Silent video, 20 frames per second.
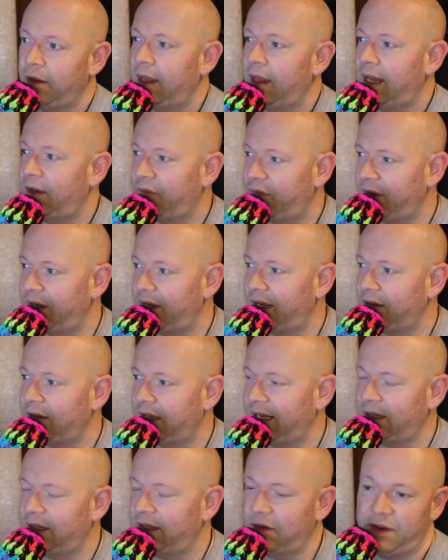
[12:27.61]
And if you didn't
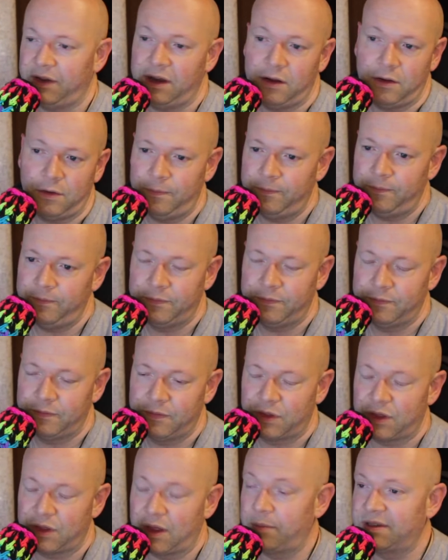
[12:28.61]
like the video,
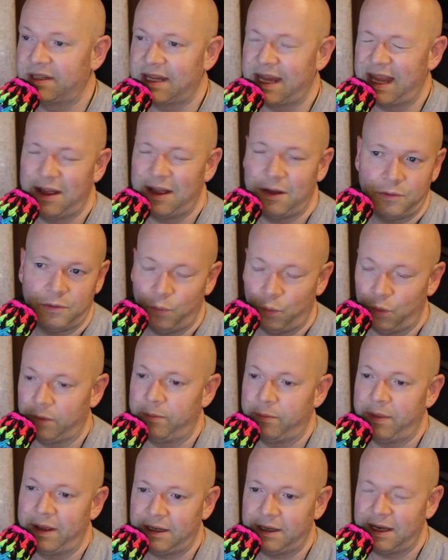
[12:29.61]
thumbs down. We'll
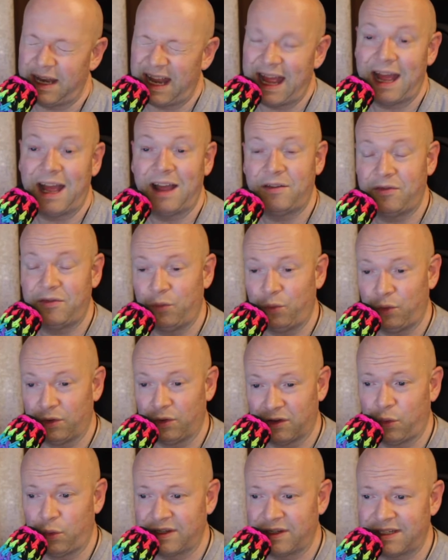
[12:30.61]
bend it in half. We'll
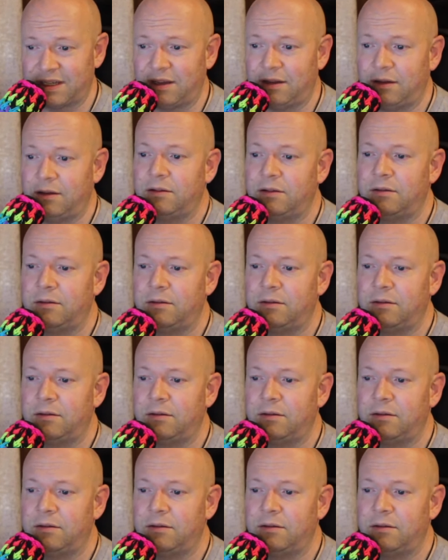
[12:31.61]
twist it.